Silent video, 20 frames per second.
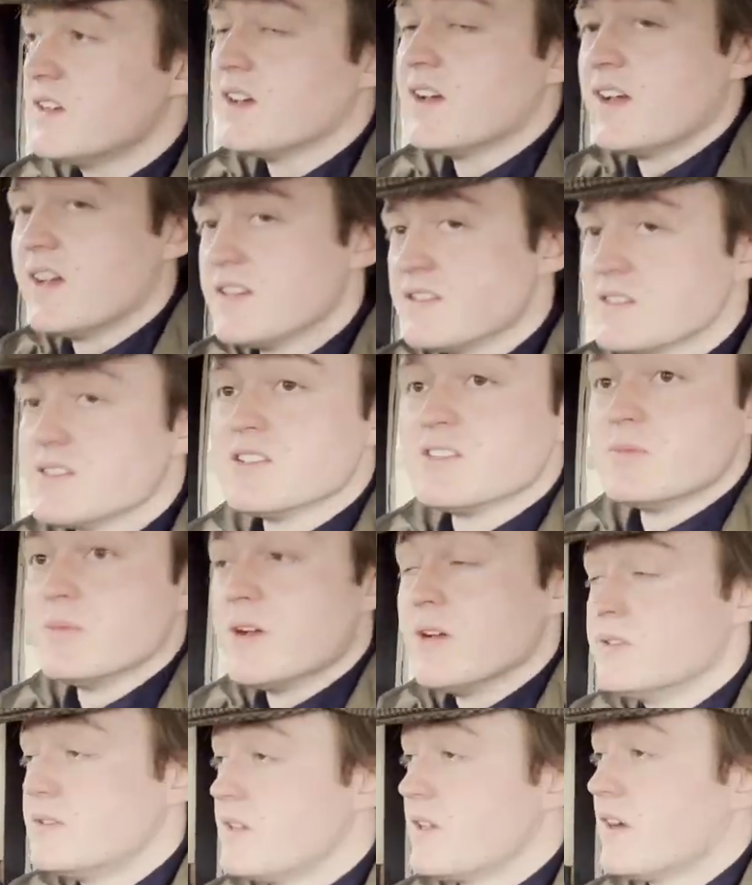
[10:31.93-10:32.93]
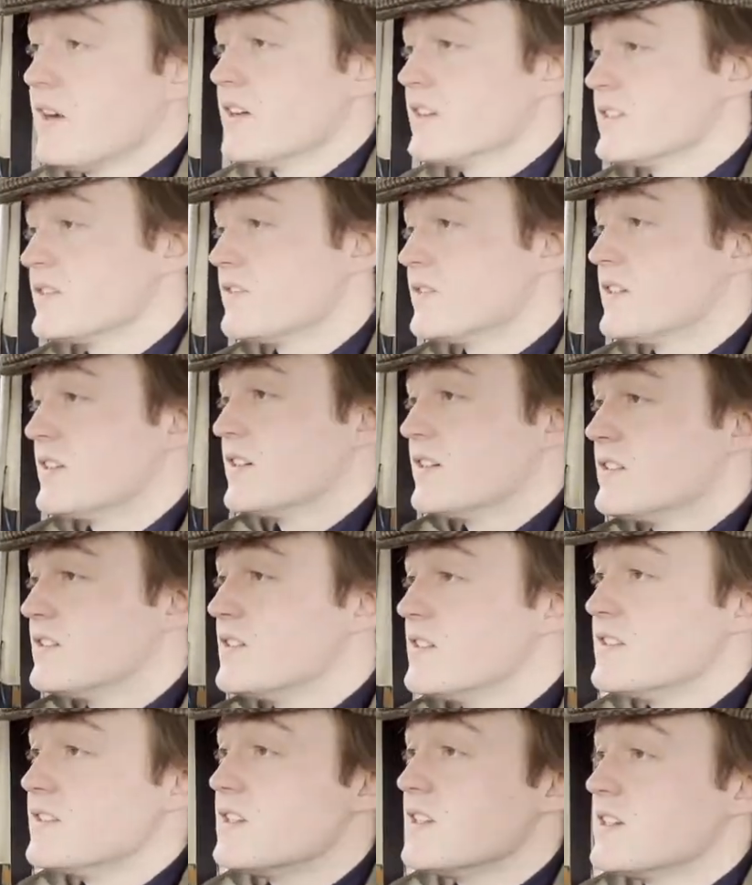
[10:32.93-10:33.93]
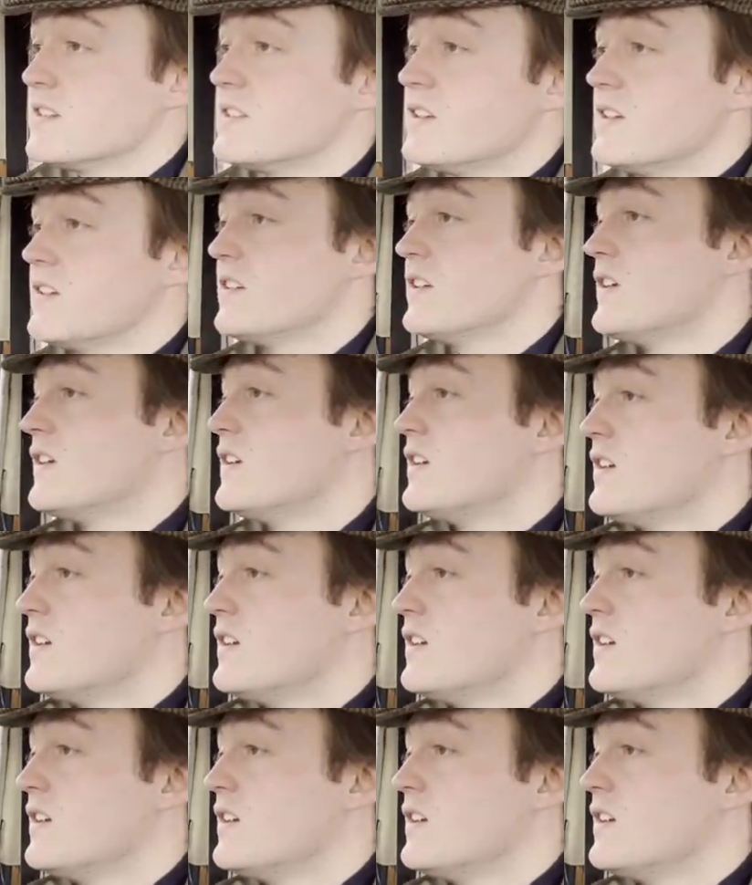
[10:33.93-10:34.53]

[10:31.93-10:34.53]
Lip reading: as do most cars of the 1960s.